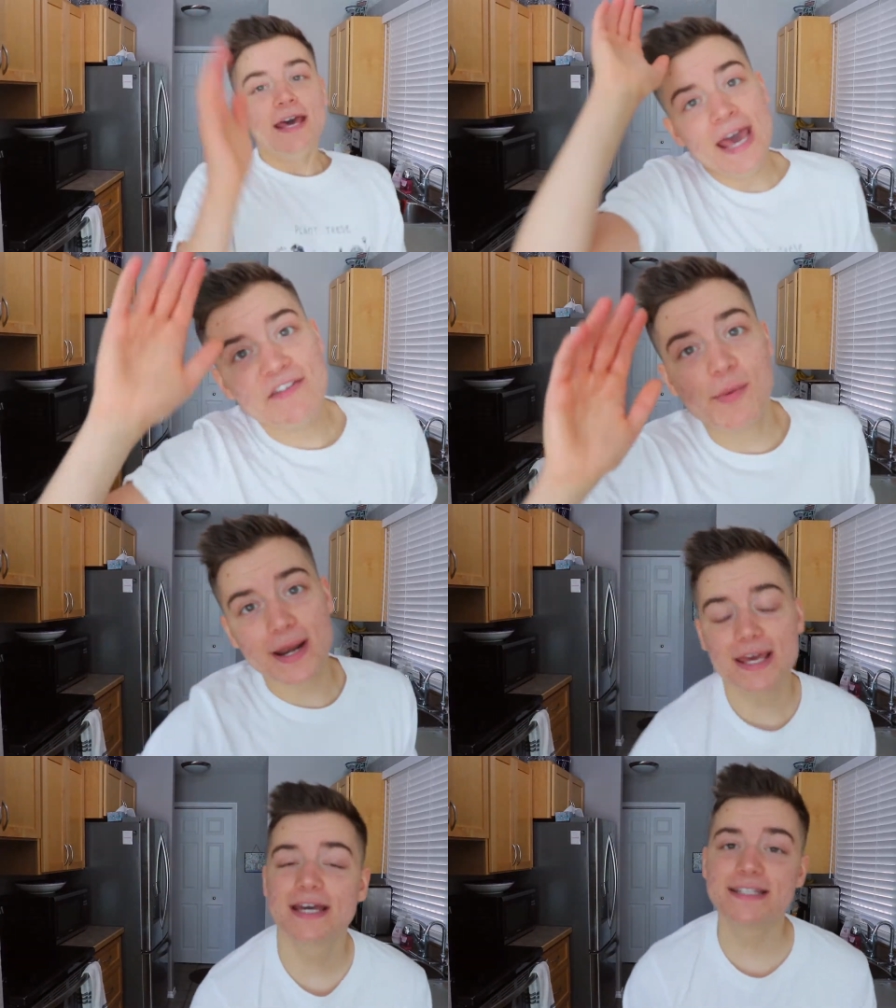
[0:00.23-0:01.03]
Hey everybody,
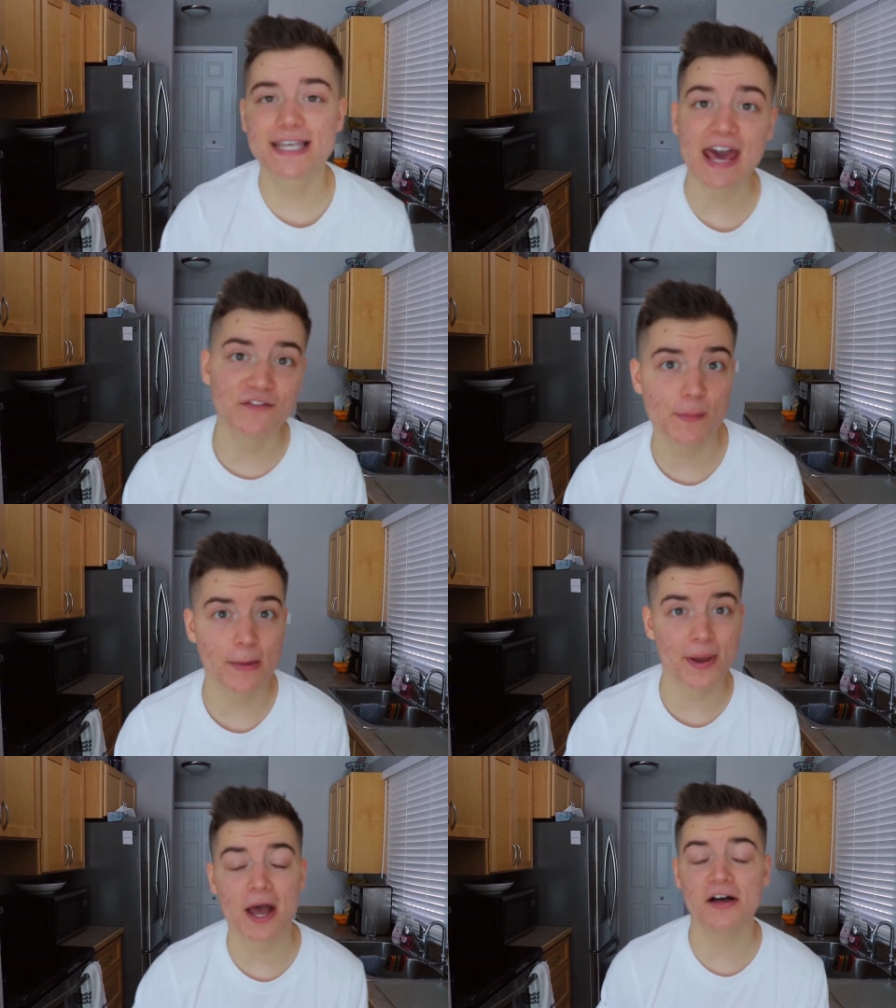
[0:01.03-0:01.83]
it's Ken from
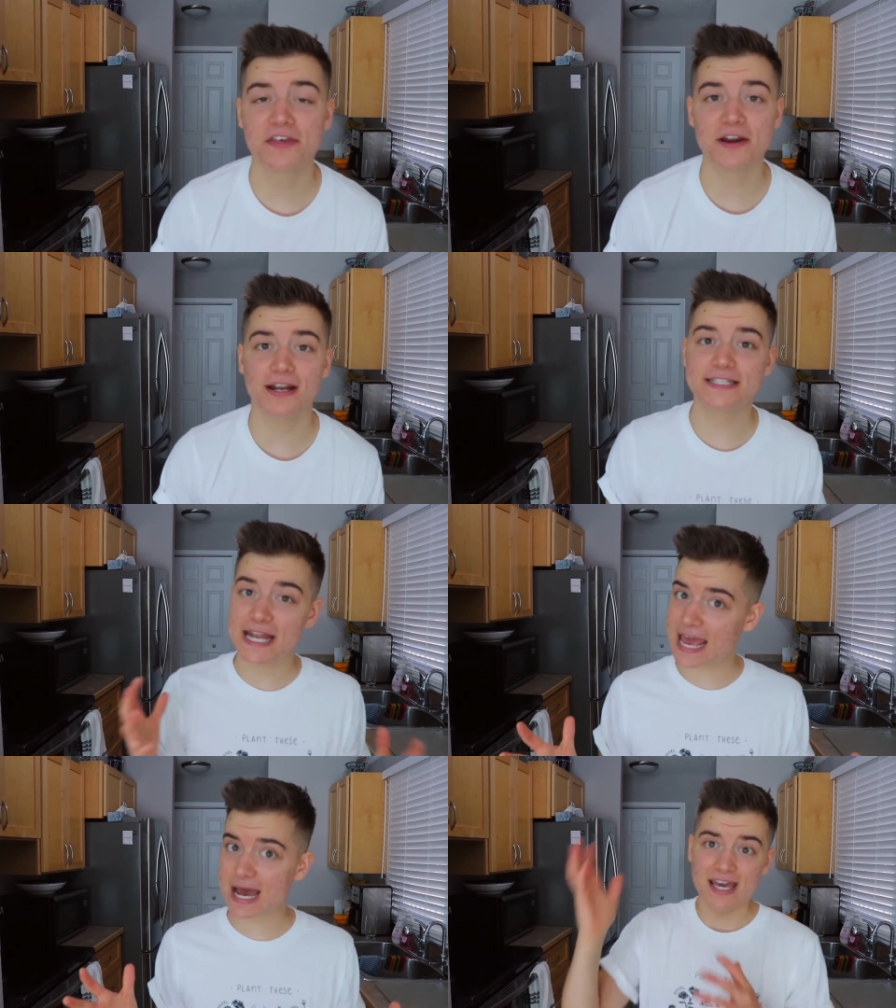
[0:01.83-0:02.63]
Epic Health here, and today